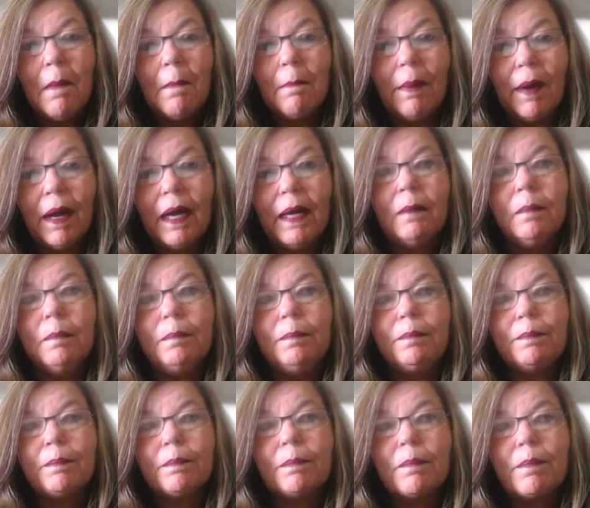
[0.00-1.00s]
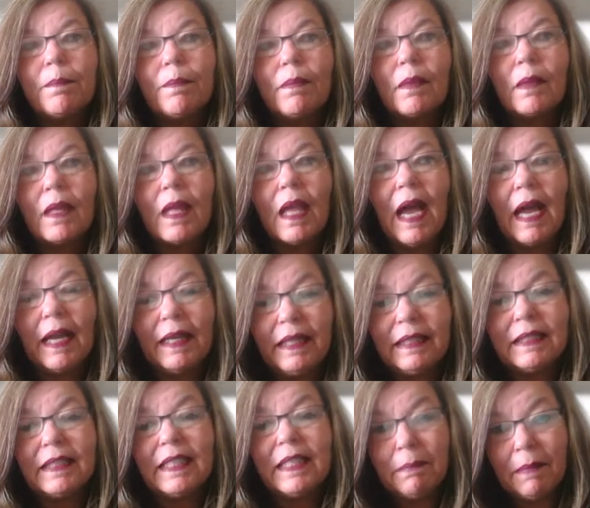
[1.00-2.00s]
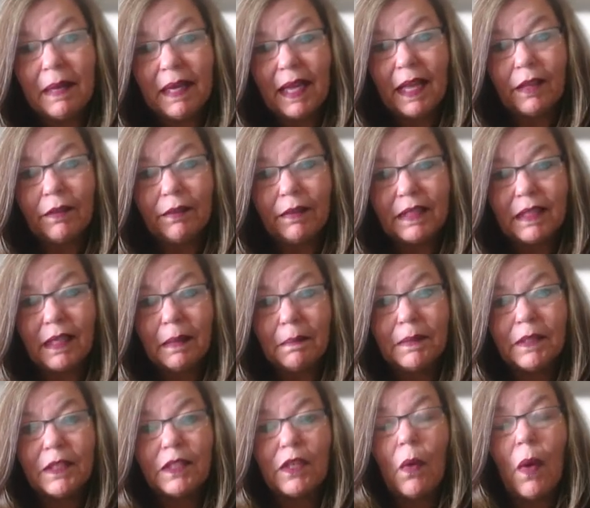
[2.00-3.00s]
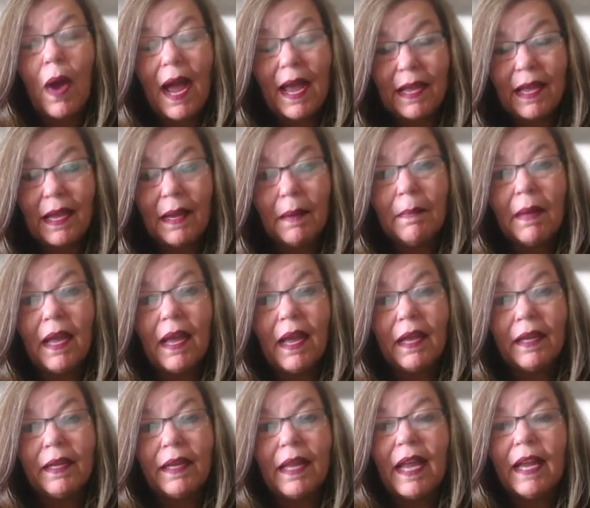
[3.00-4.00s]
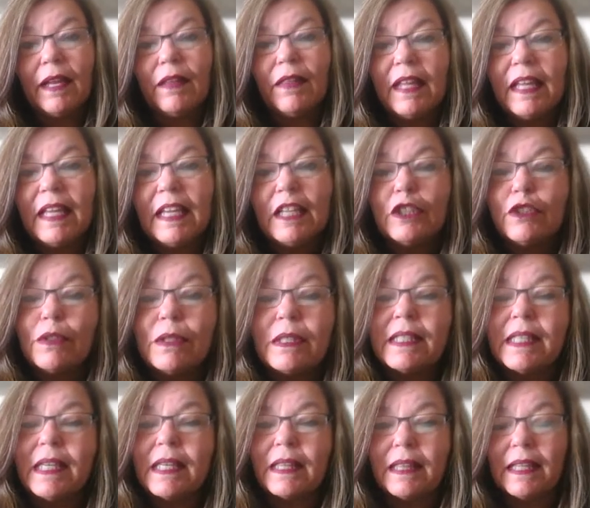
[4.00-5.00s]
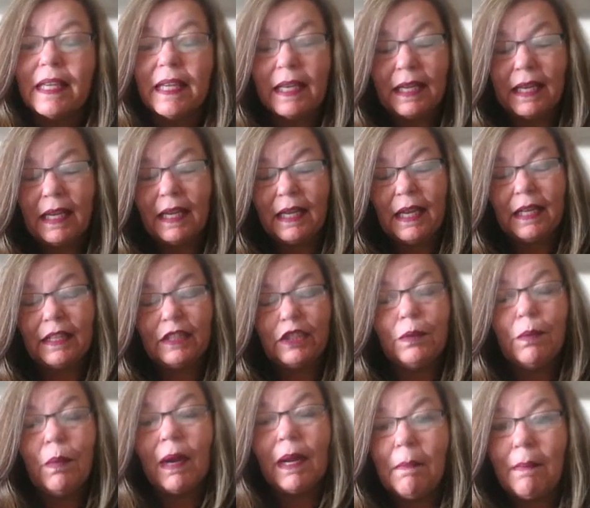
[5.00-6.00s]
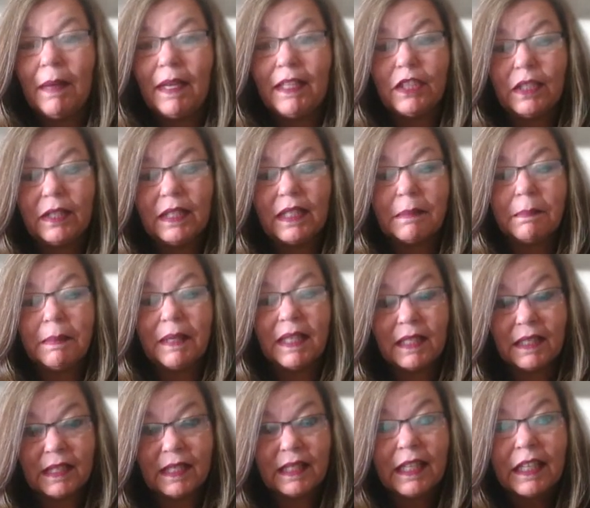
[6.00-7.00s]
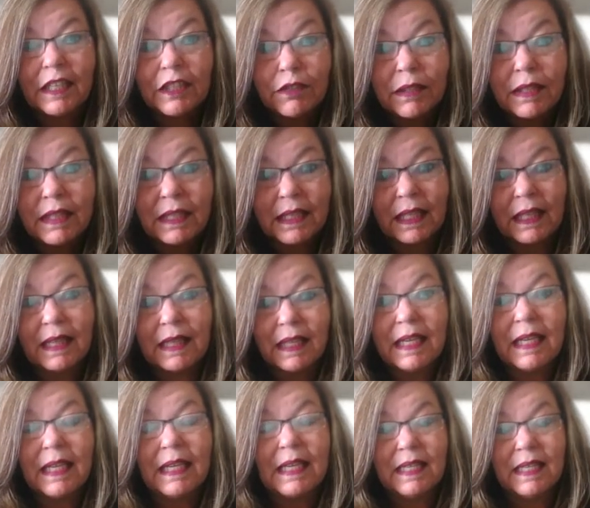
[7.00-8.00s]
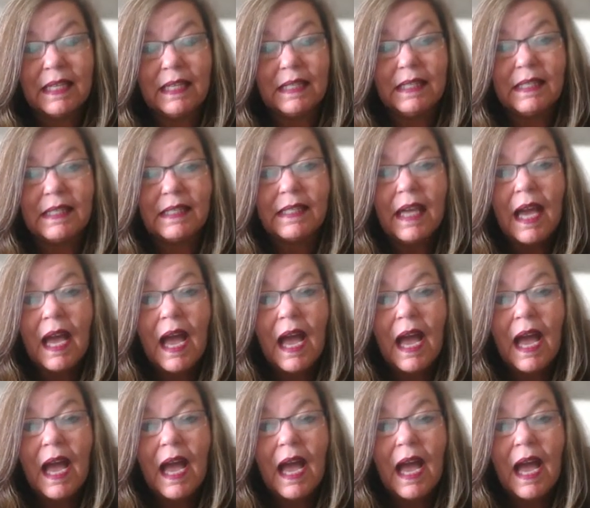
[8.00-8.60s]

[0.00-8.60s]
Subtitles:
But I need to keep my calories up, so I am. And the interesting thing, and I do want to mention this because the interesting thing is,